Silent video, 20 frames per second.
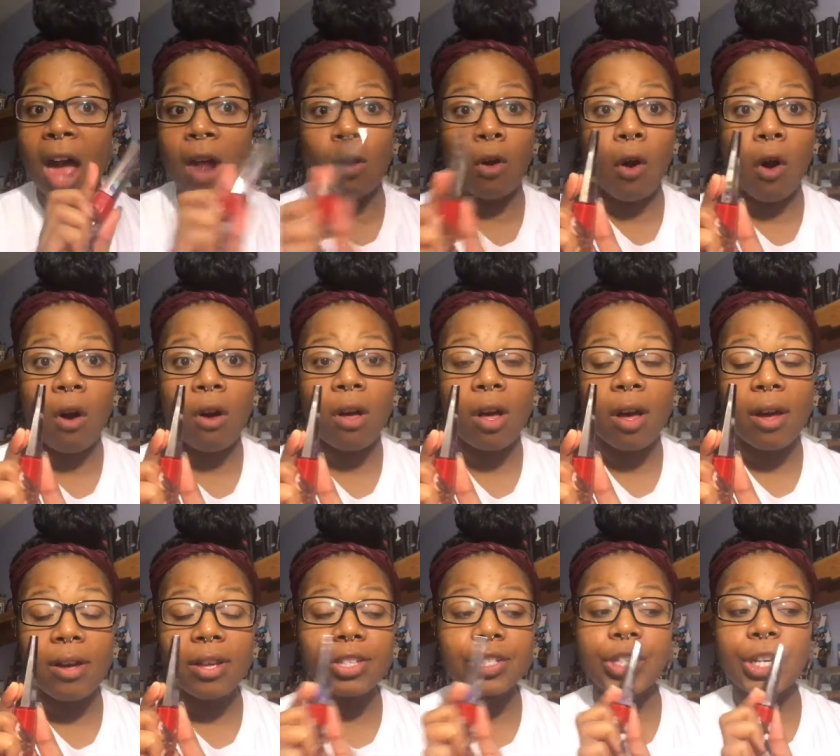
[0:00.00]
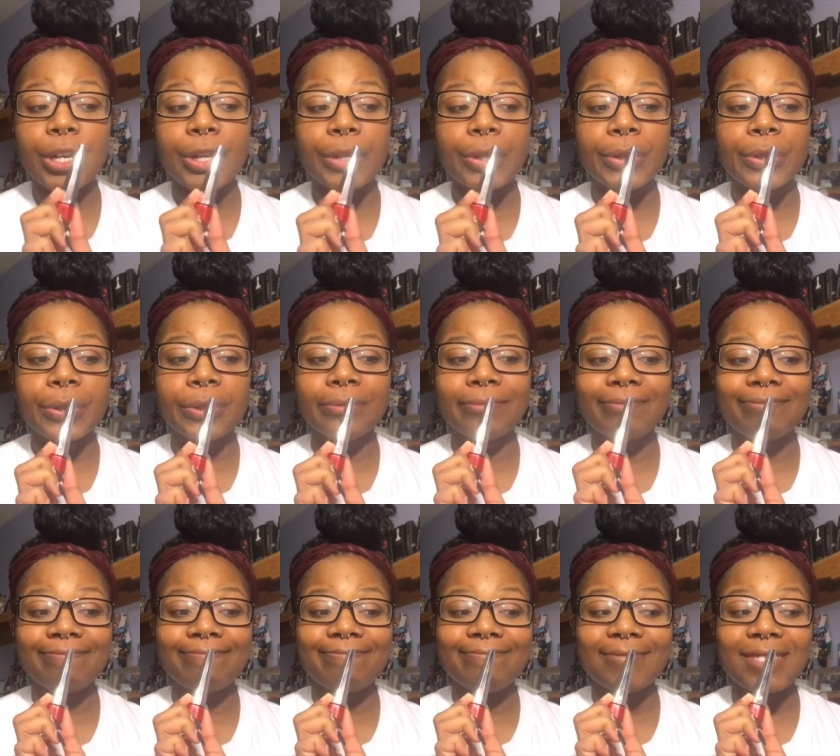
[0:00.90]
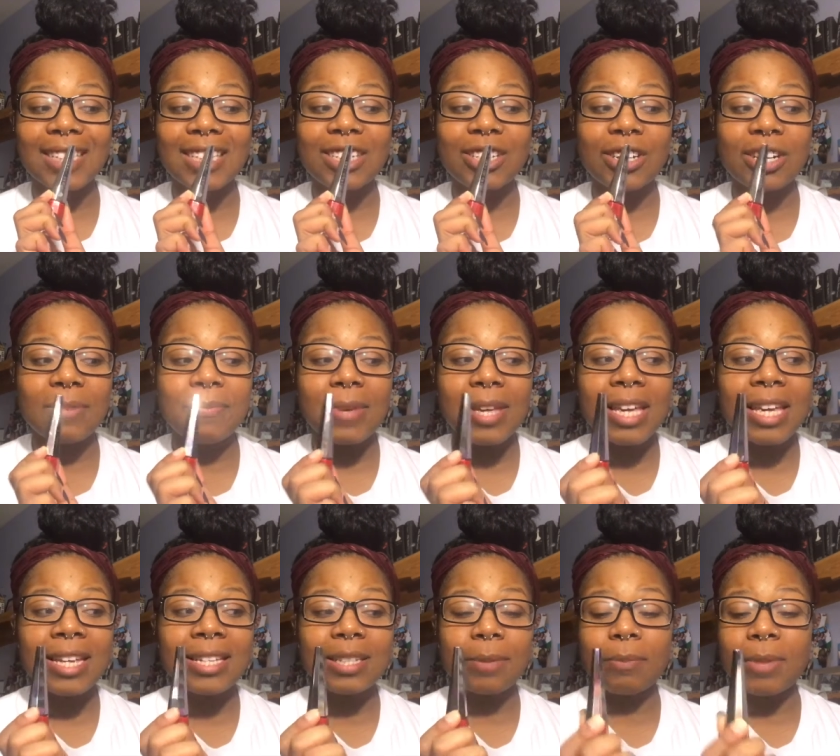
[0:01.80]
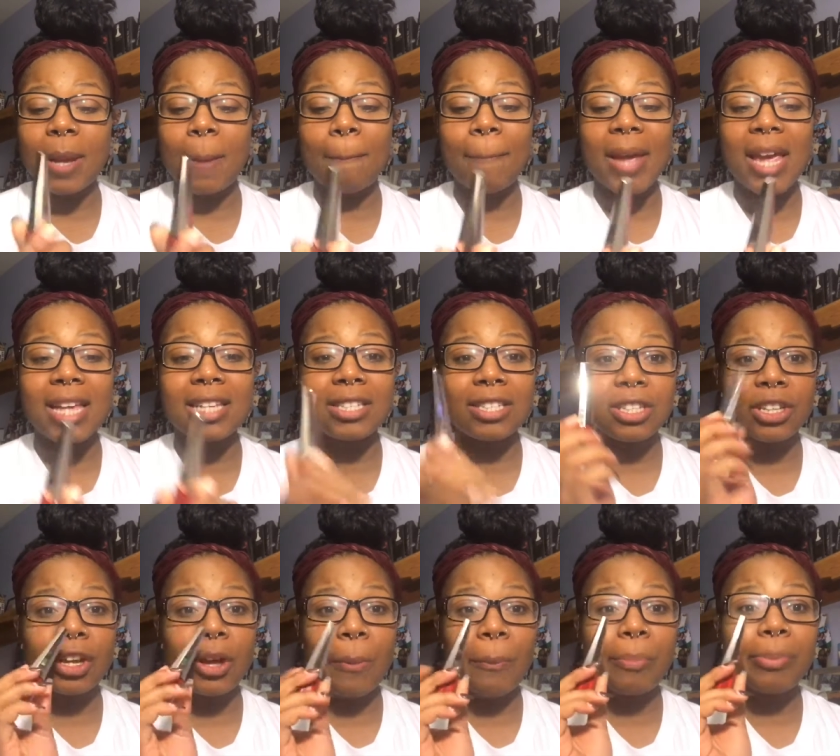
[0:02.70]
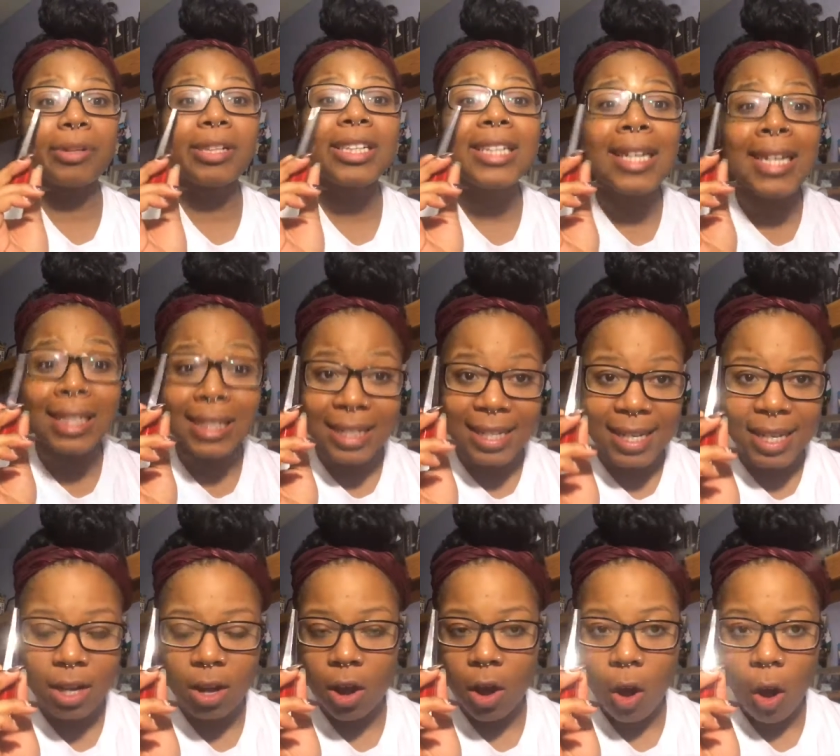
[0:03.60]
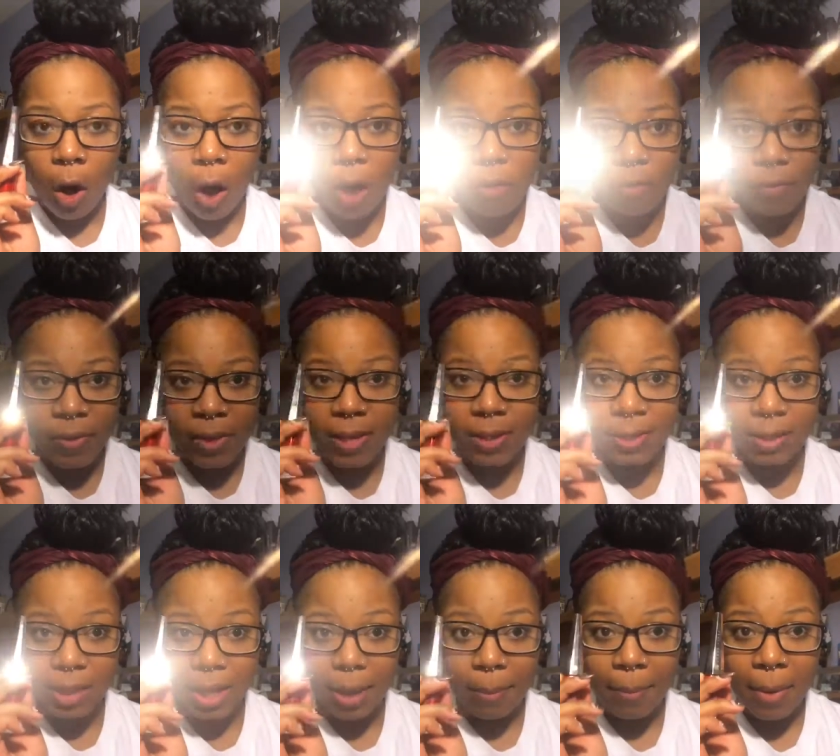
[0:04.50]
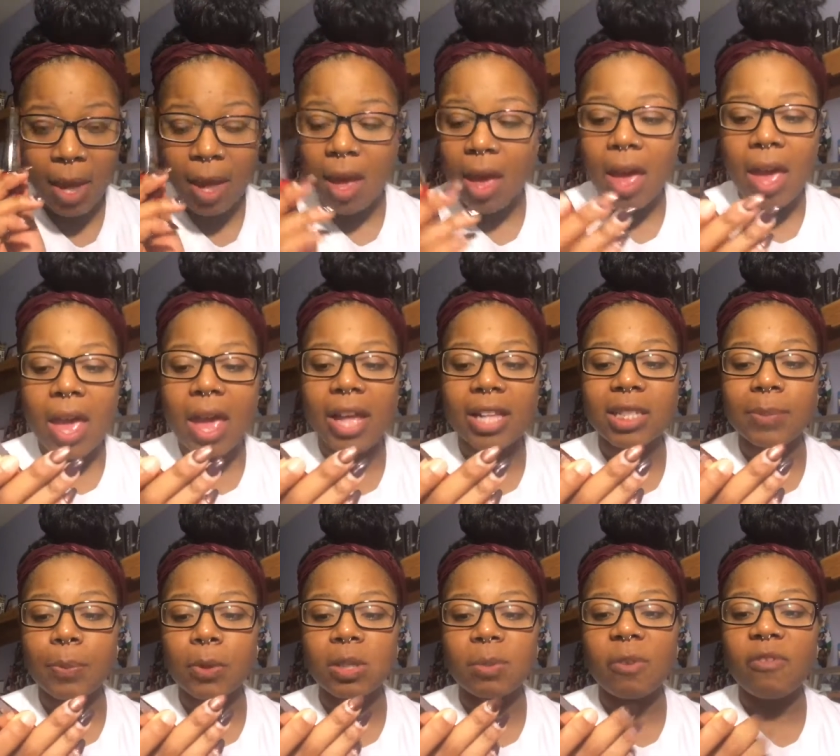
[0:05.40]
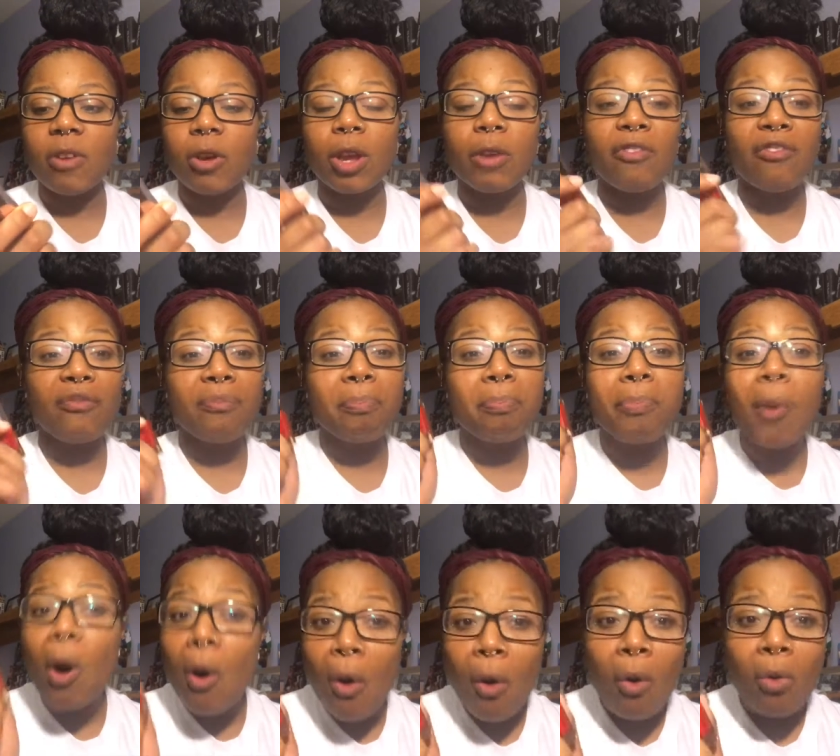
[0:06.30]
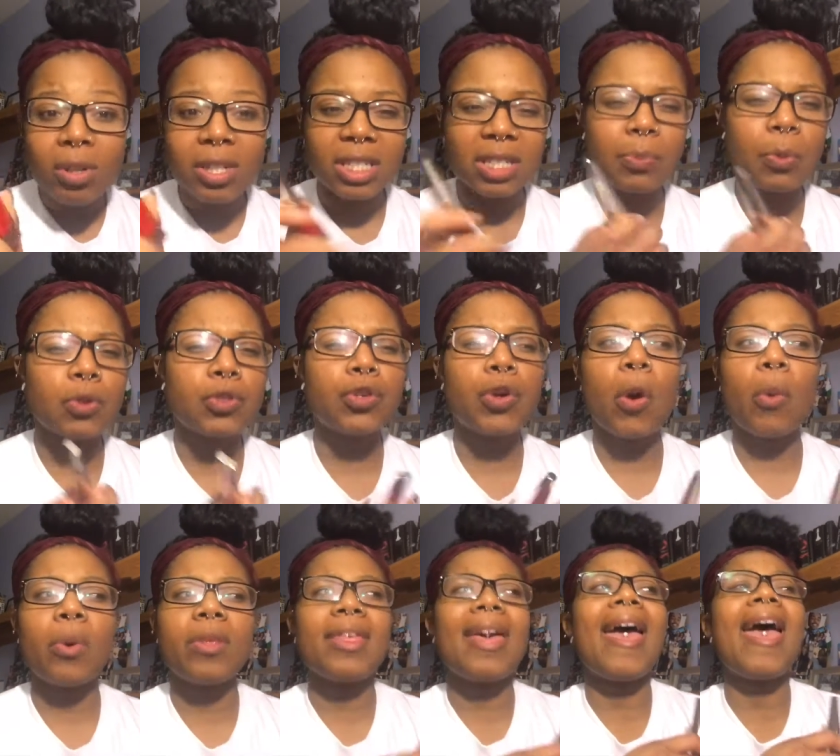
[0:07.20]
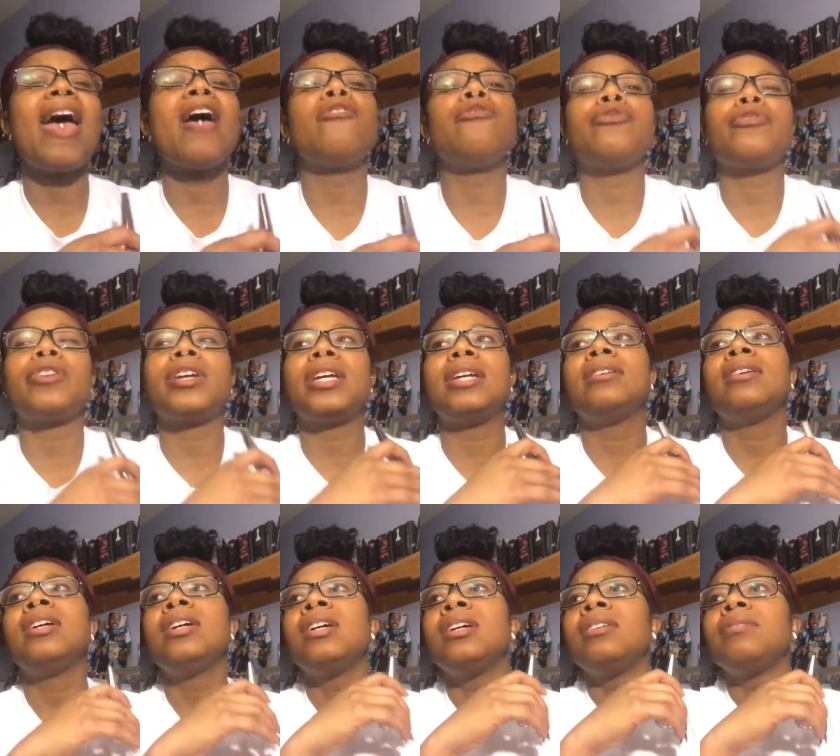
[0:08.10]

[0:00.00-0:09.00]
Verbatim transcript: at all. So this is going to be something based completely off of this lip. It's supposed to be very bold. It's supposed to go with every